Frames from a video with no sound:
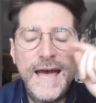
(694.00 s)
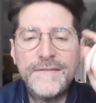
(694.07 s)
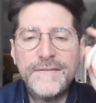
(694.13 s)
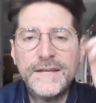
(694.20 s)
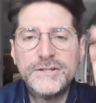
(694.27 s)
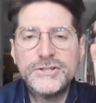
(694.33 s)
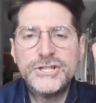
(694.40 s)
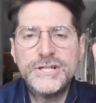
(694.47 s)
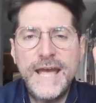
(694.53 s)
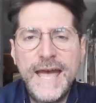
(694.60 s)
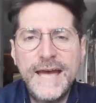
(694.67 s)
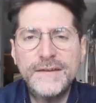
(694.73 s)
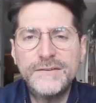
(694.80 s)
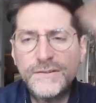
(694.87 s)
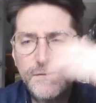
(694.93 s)
And then she
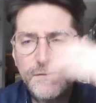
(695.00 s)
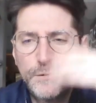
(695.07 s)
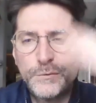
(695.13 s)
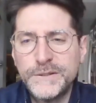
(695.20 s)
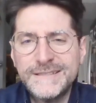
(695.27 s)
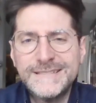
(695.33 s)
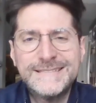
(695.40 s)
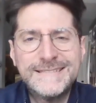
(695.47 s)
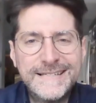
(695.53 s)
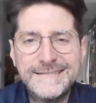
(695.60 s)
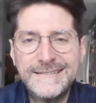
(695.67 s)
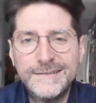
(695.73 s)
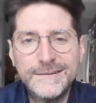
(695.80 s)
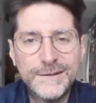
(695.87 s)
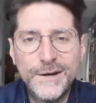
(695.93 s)
has this like real estate
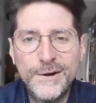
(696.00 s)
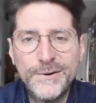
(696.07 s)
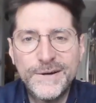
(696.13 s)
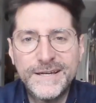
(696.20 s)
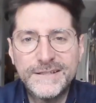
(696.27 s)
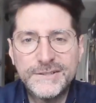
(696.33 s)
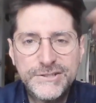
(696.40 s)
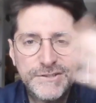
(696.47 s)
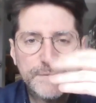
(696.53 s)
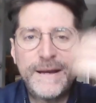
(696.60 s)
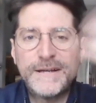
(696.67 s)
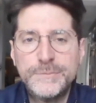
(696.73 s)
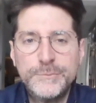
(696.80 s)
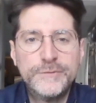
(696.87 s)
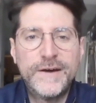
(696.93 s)
deal going. She's
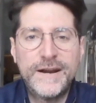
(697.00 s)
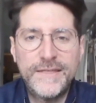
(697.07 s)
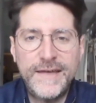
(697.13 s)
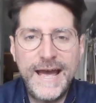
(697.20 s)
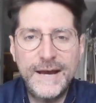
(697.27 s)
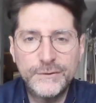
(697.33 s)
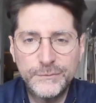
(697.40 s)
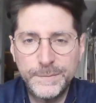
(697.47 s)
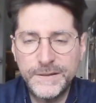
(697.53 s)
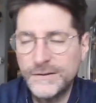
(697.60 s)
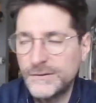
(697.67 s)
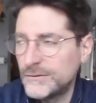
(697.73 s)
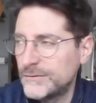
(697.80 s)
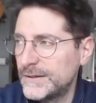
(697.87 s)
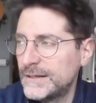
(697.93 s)
about to move out of the house
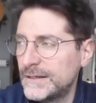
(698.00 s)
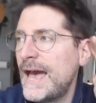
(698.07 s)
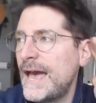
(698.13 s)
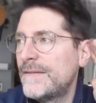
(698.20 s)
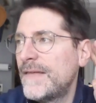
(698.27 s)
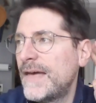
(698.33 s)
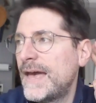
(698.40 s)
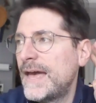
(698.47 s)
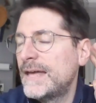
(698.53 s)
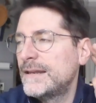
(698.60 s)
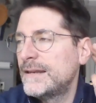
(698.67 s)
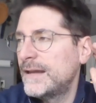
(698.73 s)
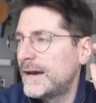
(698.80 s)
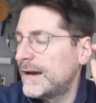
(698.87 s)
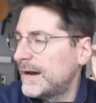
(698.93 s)
because of it. And
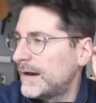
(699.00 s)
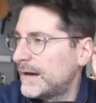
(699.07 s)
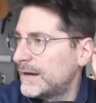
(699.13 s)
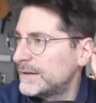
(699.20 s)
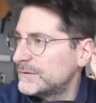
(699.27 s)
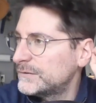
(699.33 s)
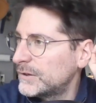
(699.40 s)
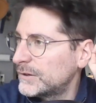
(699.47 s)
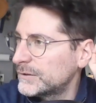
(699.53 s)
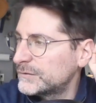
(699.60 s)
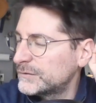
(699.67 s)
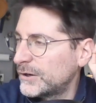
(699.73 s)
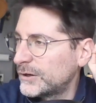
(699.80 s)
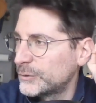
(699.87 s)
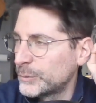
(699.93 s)
then his
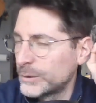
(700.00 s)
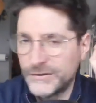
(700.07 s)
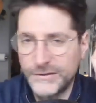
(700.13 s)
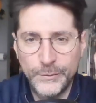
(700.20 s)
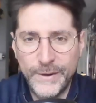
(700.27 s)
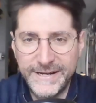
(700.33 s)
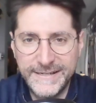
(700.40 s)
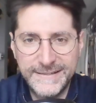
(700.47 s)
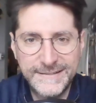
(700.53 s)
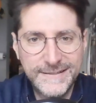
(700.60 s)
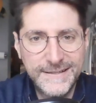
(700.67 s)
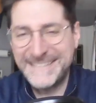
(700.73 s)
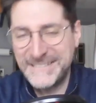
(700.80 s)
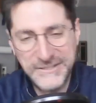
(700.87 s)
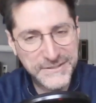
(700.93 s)
youngest daughter works at a Wendy's
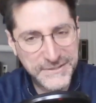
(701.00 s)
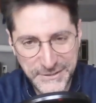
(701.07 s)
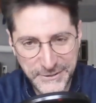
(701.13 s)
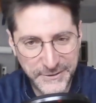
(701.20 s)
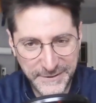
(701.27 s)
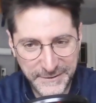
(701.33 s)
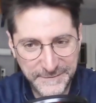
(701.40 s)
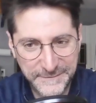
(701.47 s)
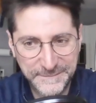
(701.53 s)
and she's a student.